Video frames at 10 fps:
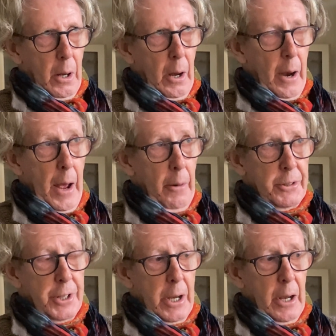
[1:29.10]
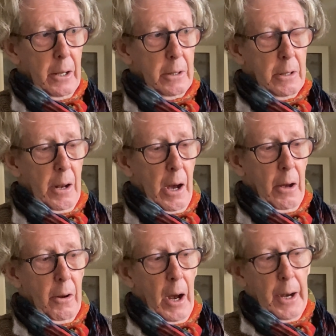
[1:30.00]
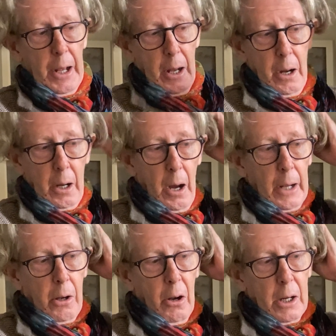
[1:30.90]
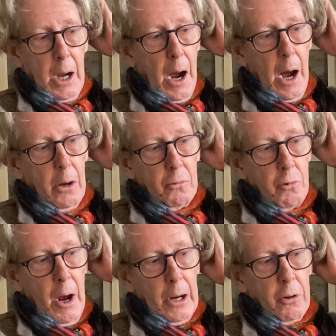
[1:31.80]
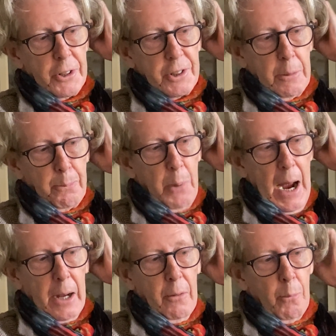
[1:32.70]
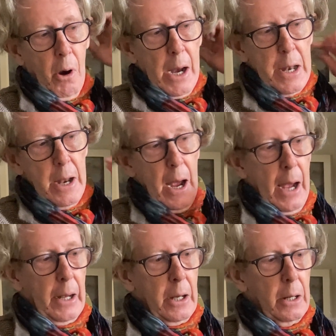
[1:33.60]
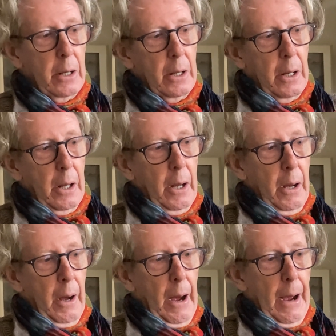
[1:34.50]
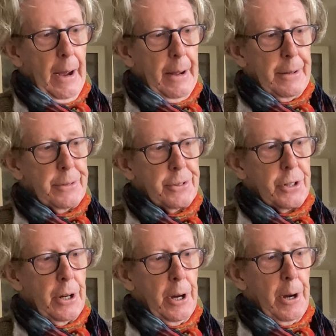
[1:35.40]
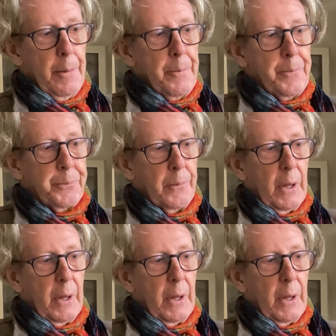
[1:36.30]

And that was it, you know, and it I got cut right across the back of my neck and um, But you